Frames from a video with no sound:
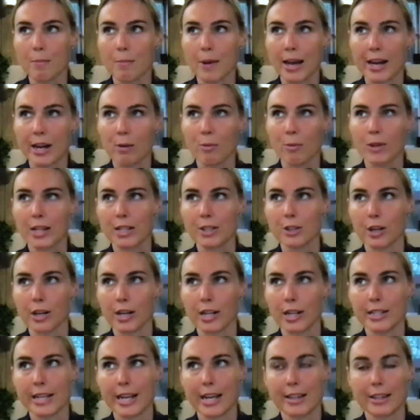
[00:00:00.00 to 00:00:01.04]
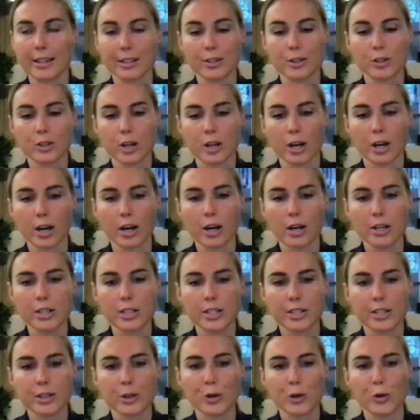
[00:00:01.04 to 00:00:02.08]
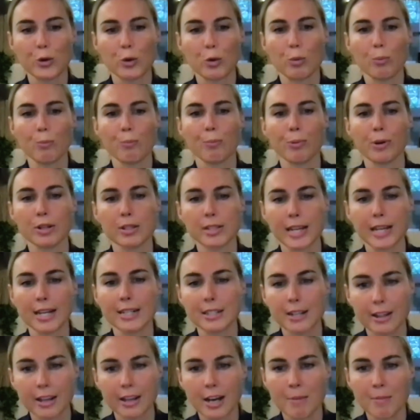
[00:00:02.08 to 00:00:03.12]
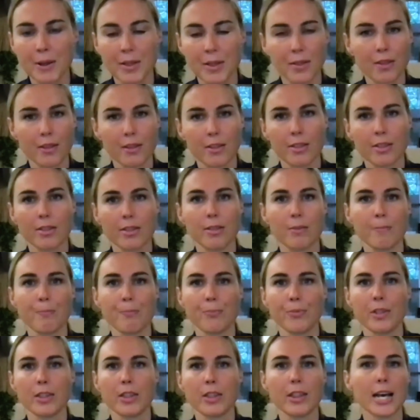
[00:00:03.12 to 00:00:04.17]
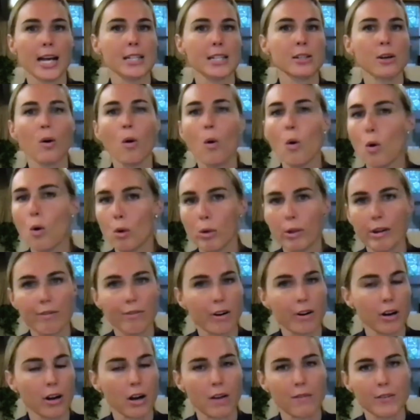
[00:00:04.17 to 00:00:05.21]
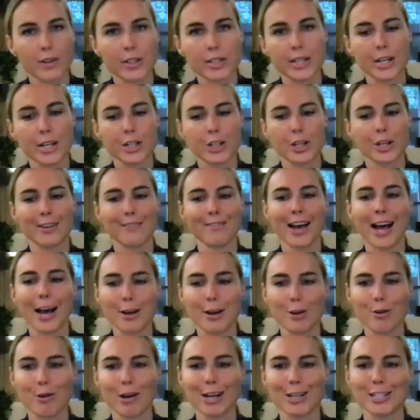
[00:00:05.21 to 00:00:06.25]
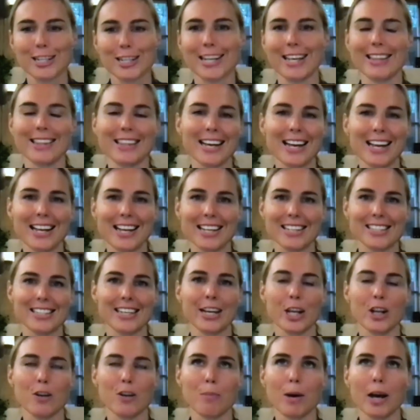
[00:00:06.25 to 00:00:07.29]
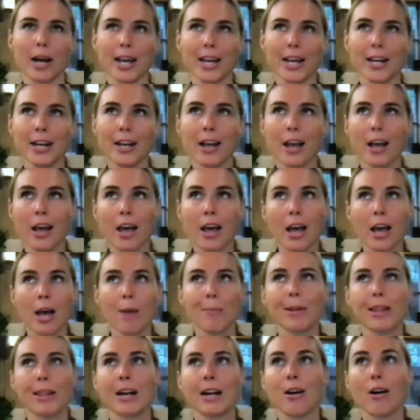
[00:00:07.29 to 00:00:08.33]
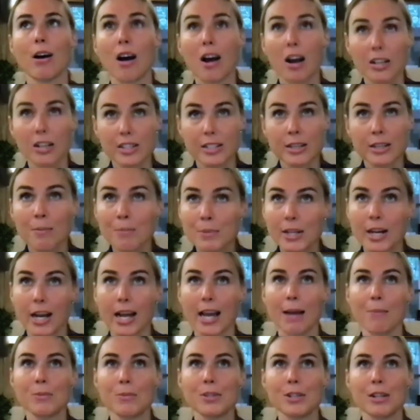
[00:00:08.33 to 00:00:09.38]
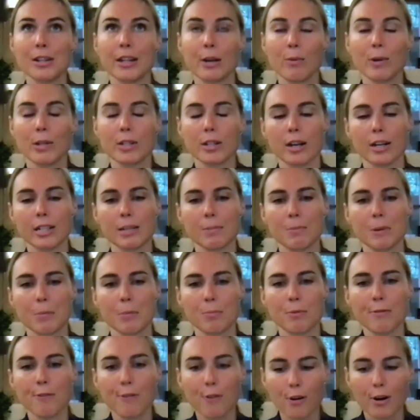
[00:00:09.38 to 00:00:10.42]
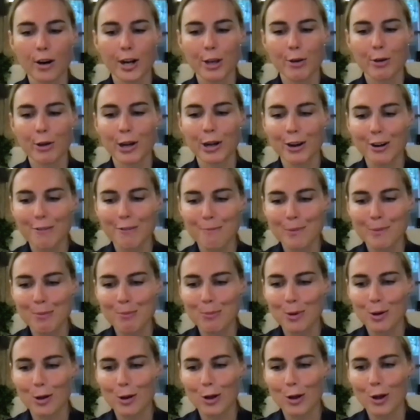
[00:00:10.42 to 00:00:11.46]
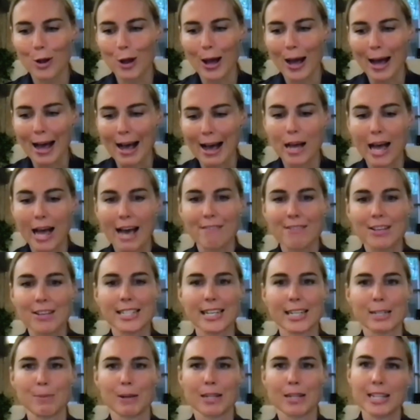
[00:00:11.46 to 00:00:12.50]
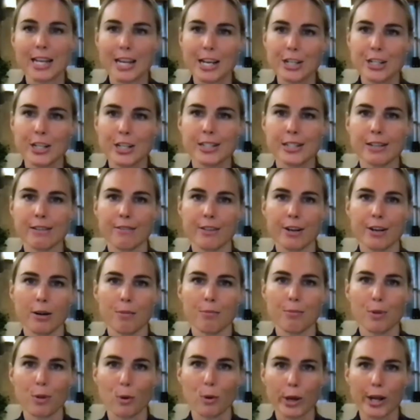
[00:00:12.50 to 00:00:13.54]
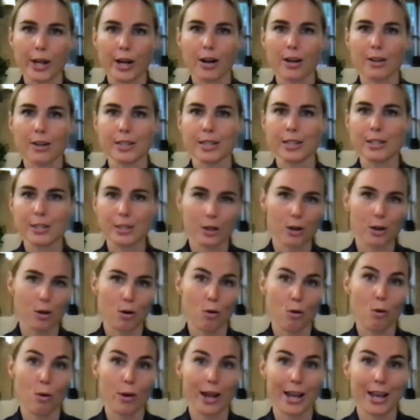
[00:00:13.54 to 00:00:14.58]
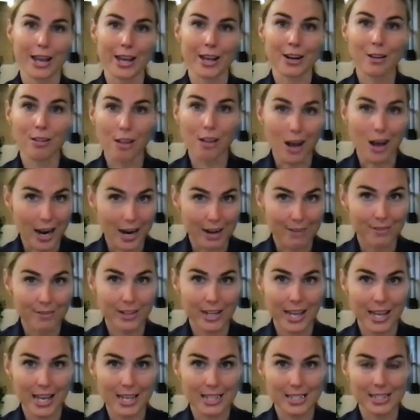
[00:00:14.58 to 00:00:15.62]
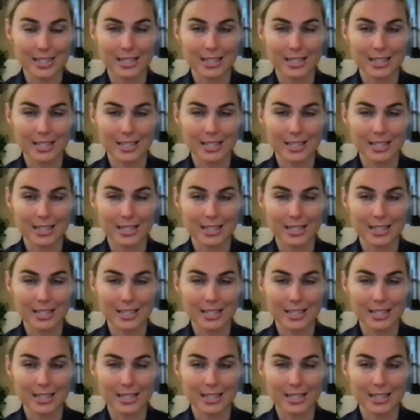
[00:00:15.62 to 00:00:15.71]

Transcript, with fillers: um, anyone that's trying to take this charge to present to them and that's a whole different conversation of how you actually get that executive buy-in but then sometimes like we talked about before you hear people people have these expectations of their employers and so in a lot of